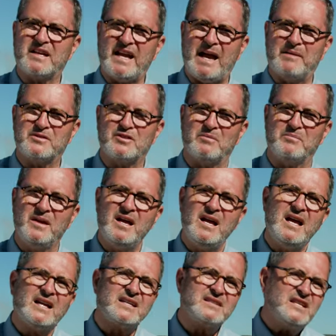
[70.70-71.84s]
a capstone
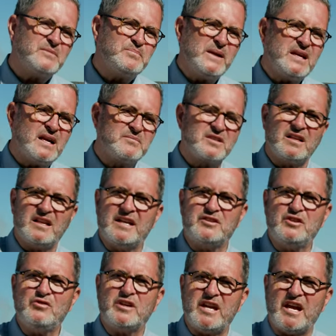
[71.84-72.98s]
because this becomes the
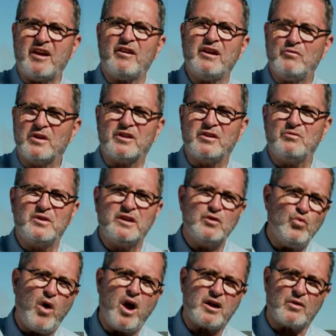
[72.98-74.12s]
lens you carry with you when you
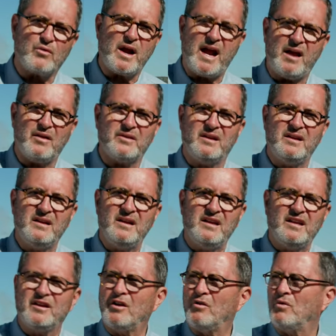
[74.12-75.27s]
walk around.
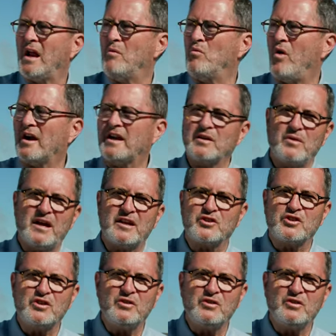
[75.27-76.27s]
You know, when I'm walking around and